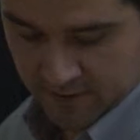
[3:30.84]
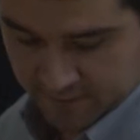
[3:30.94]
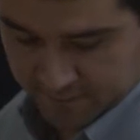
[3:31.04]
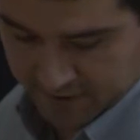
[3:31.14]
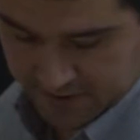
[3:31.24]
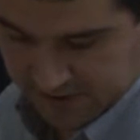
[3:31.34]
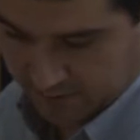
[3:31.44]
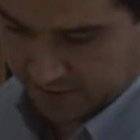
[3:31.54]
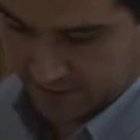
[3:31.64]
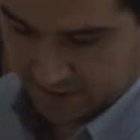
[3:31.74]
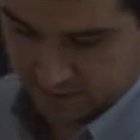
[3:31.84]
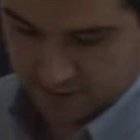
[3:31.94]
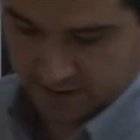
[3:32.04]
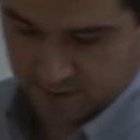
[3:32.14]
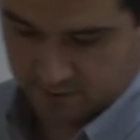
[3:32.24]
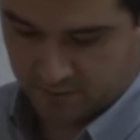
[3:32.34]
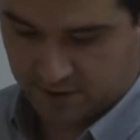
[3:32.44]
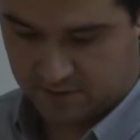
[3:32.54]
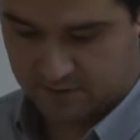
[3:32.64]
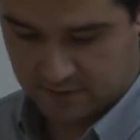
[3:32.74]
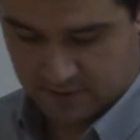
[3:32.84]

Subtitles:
funny subtitle, I don't mean